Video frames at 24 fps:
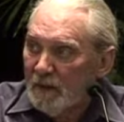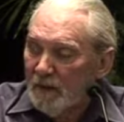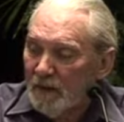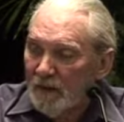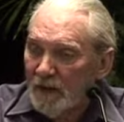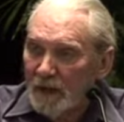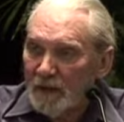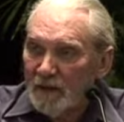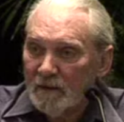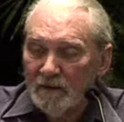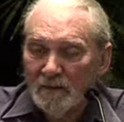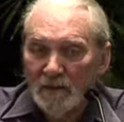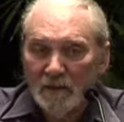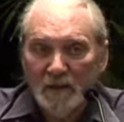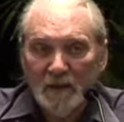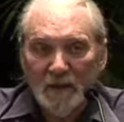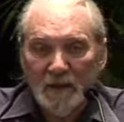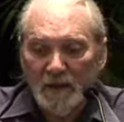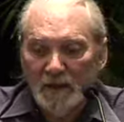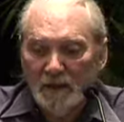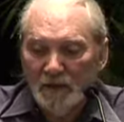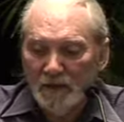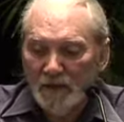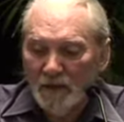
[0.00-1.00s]
that
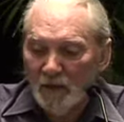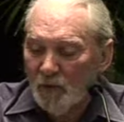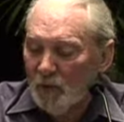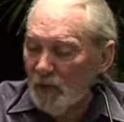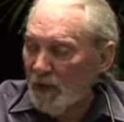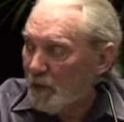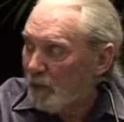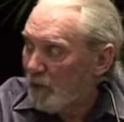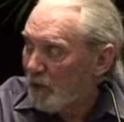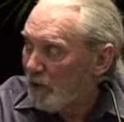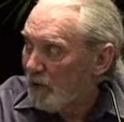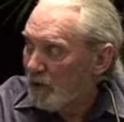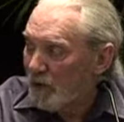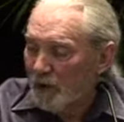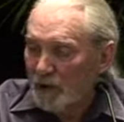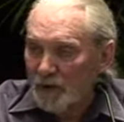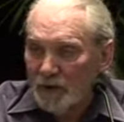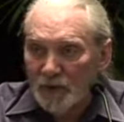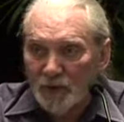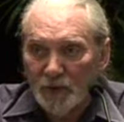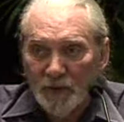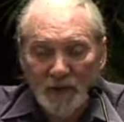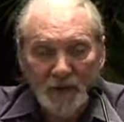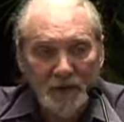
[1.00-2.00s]
that we were
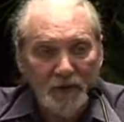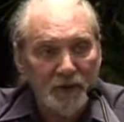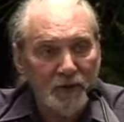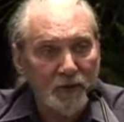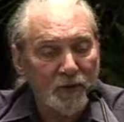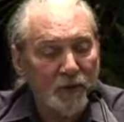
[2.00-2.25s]
treated